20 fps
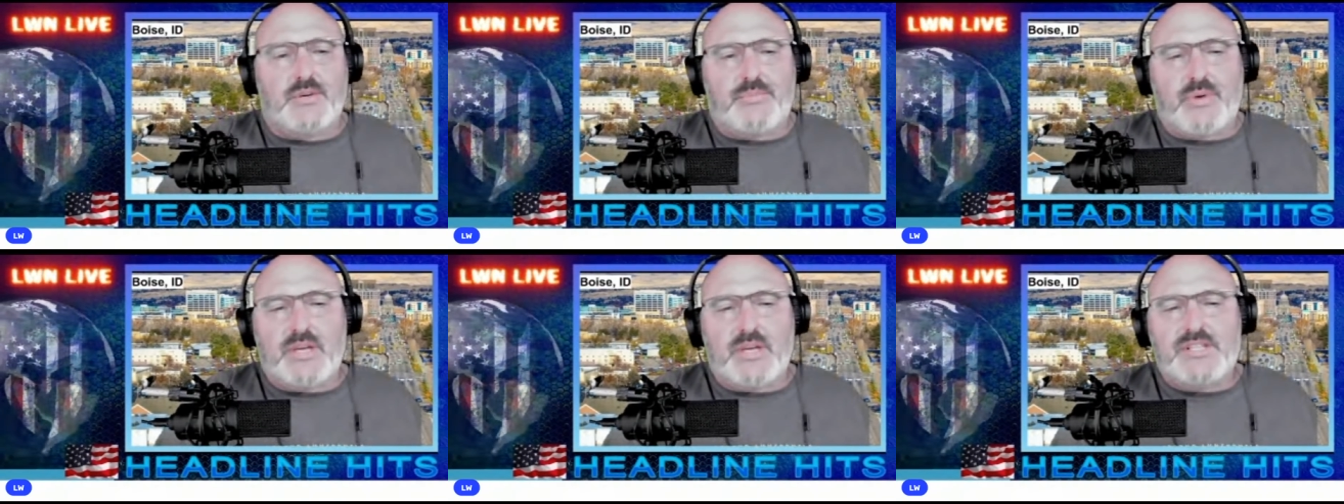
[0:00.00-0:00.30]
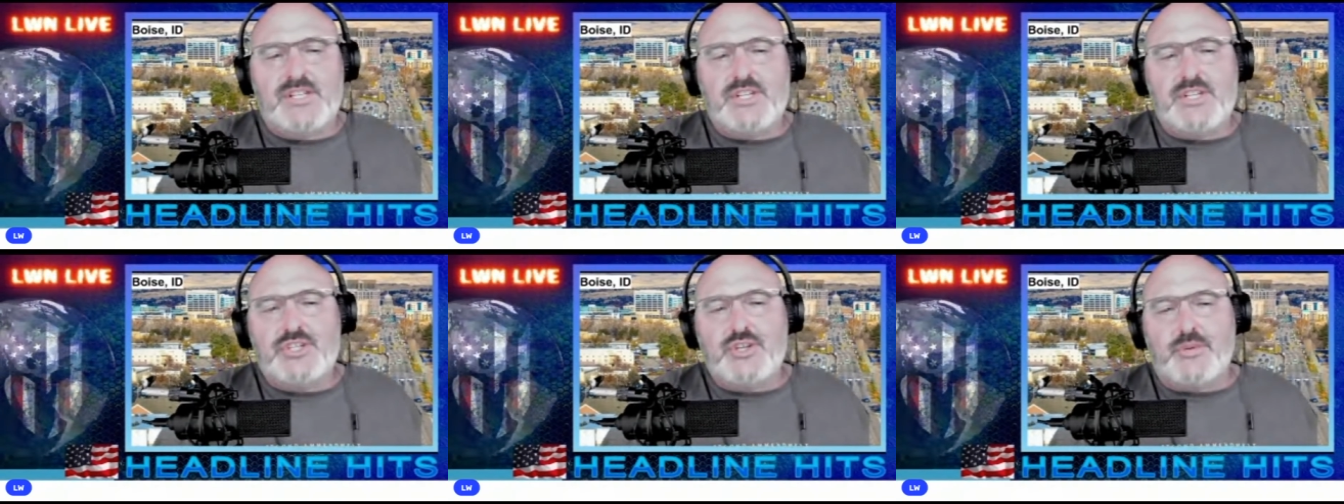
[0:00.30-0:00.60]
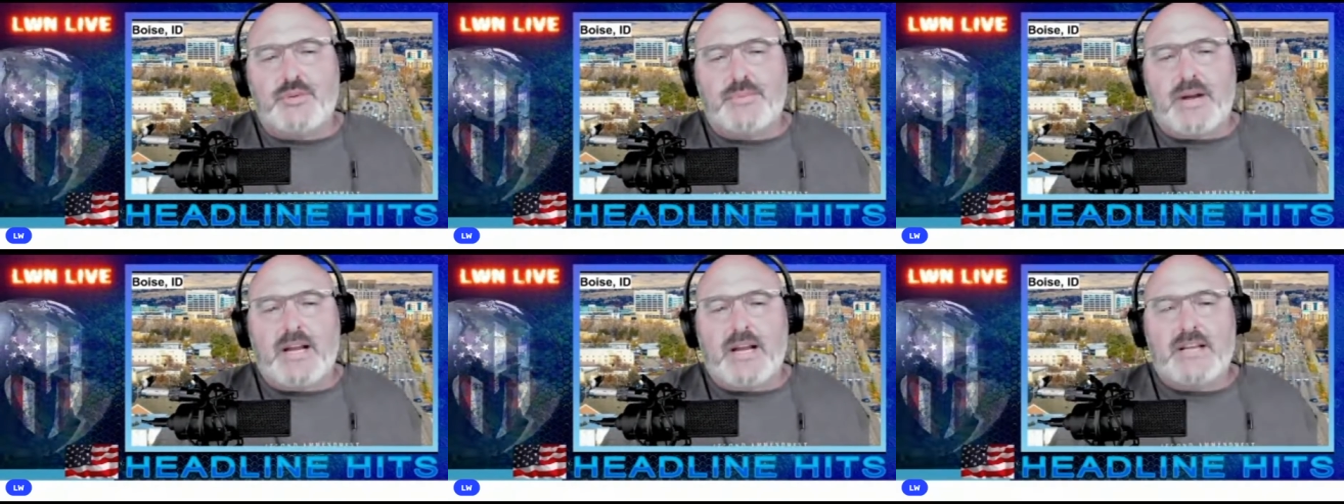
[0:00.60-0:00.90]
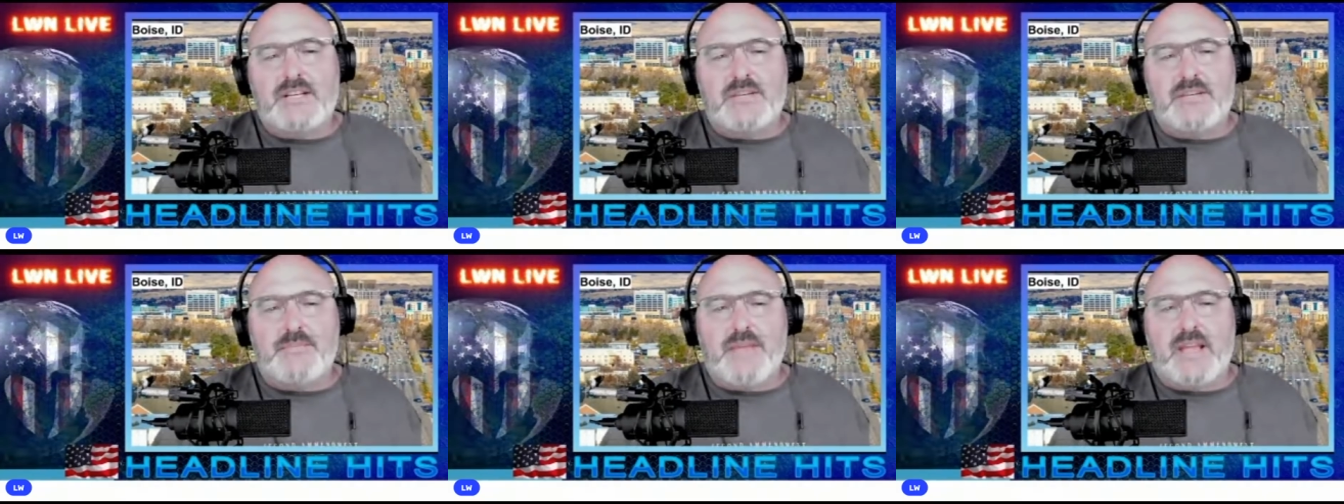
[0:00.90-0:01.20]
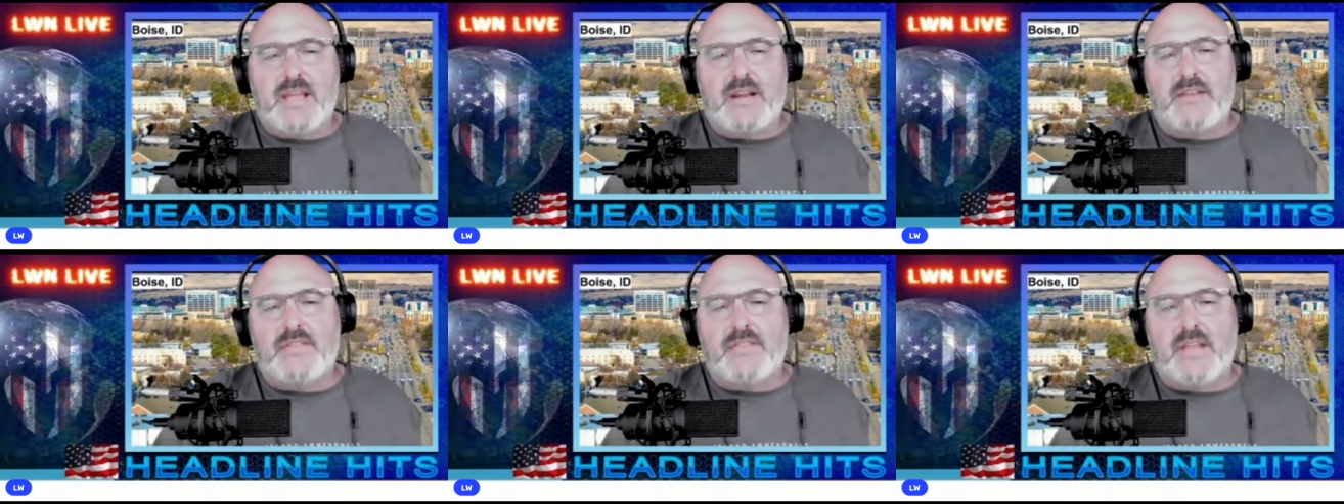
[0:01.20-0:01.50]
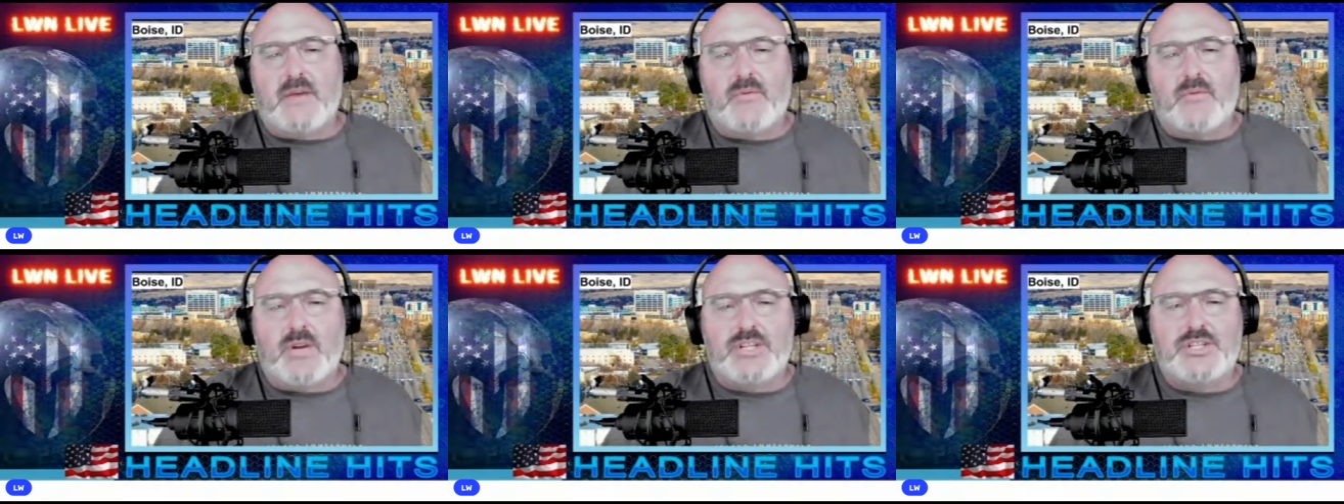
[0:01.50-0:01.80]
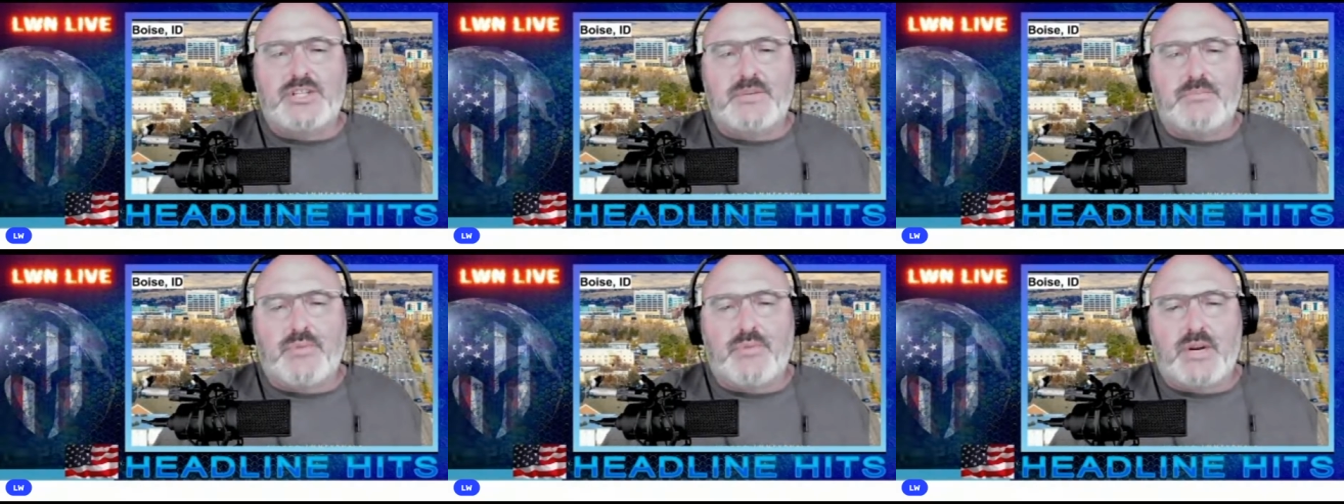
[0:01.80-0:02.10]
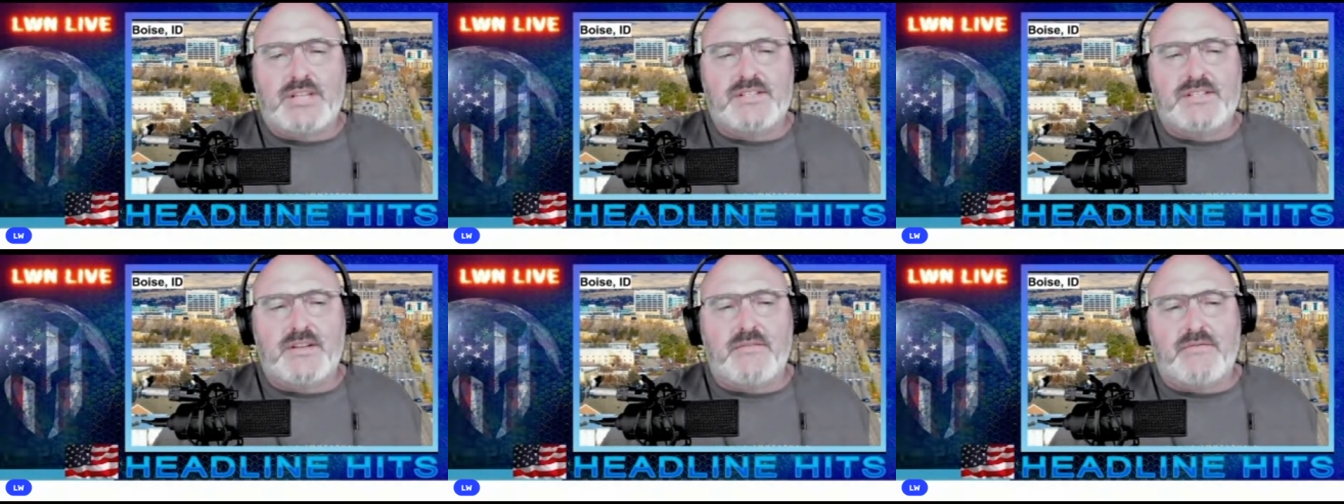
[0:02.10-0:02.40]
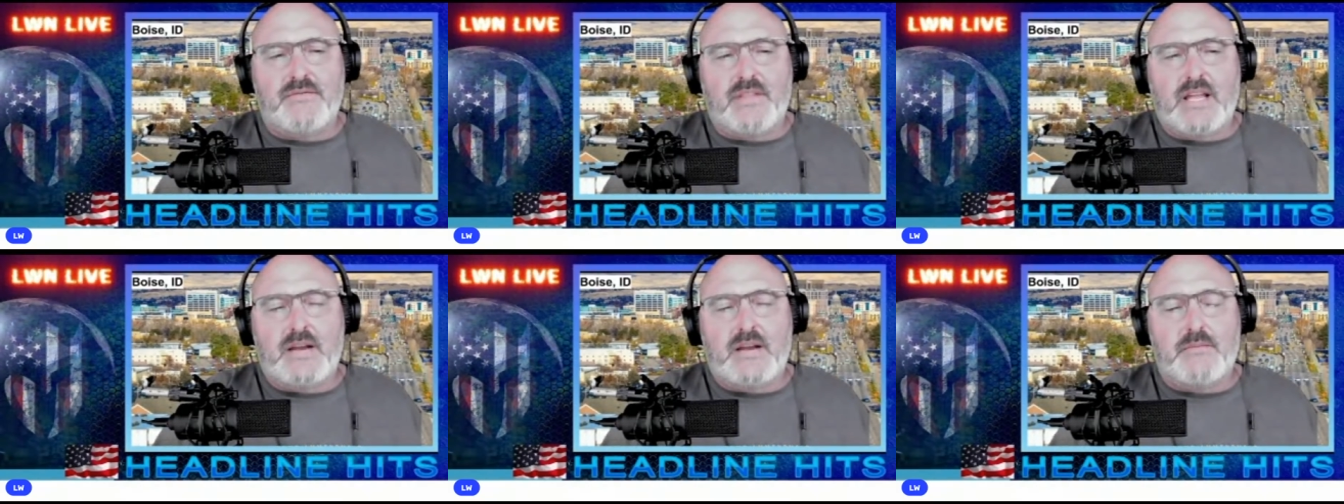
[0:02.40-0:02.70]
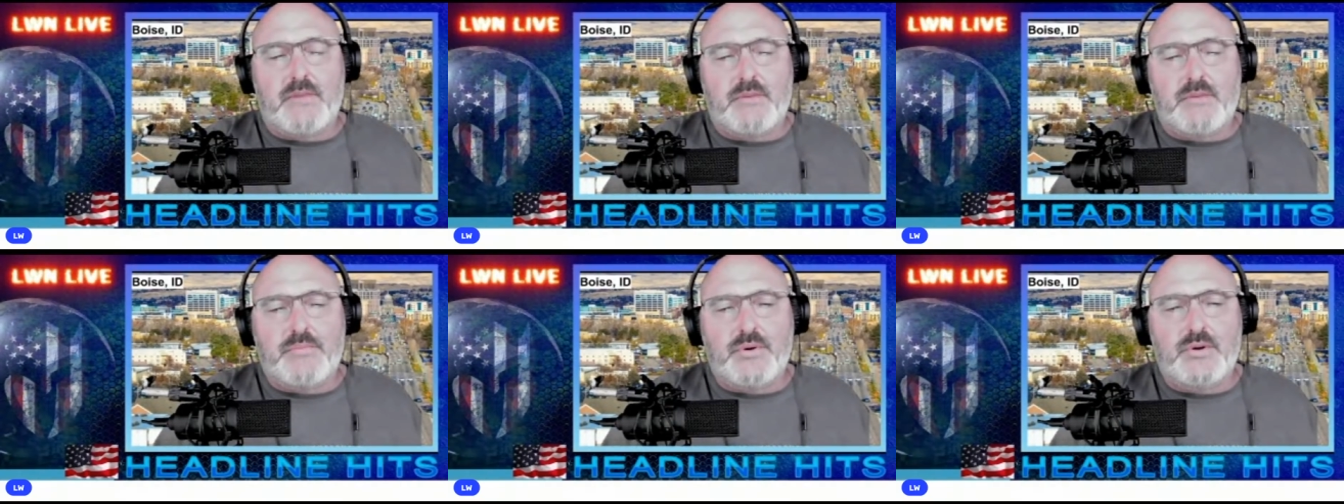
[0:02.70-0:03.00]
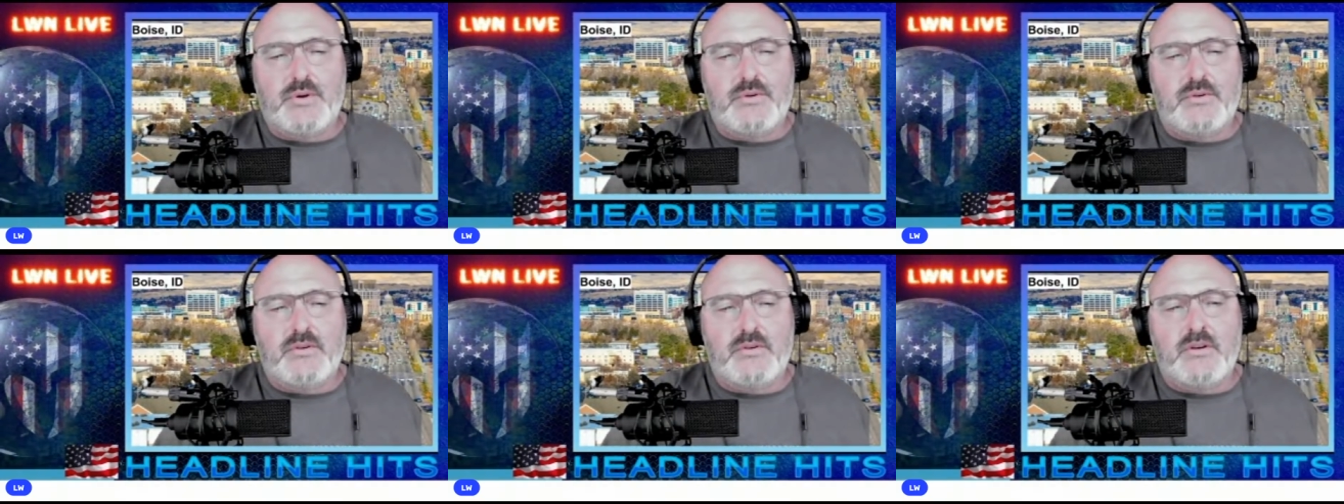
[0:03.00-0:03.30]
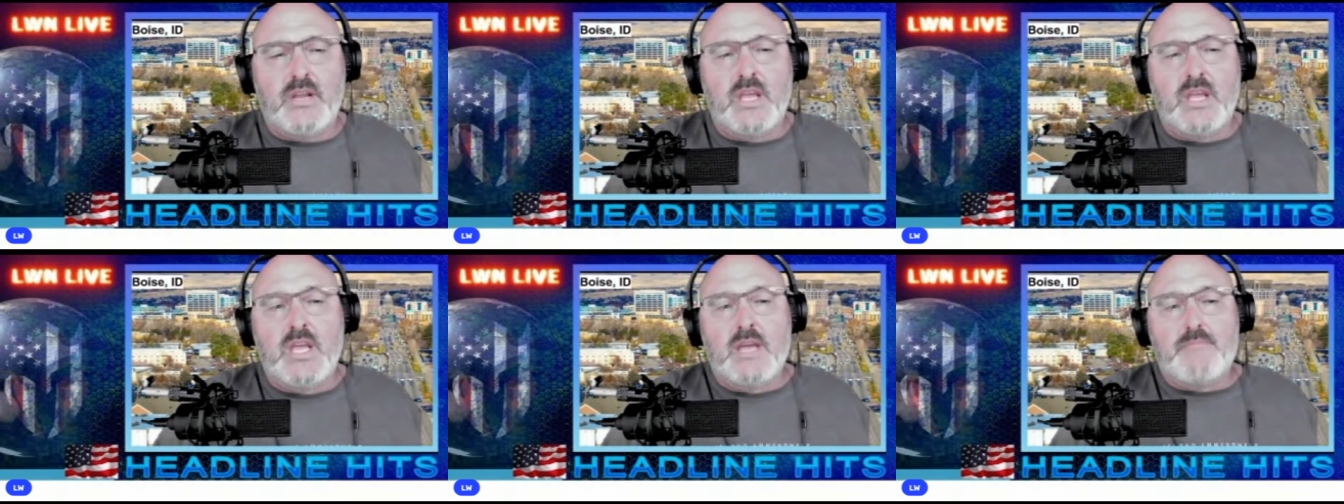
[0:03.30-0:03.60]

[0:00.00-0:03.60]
President Joe Biden demanded that Russian President Vladimir Putin